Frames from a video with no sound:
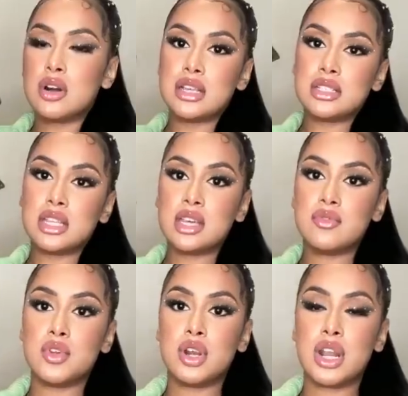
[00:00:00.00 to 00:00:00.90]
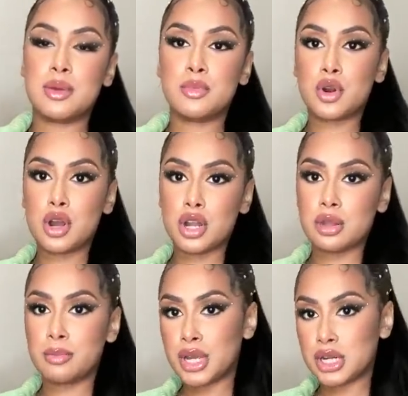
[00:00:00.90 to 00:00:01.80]
I say if you're like more on
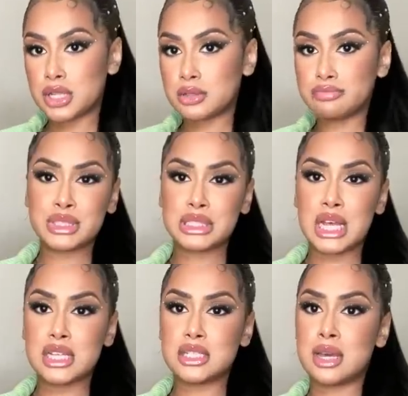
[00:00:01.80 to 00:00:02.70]
the bigger size,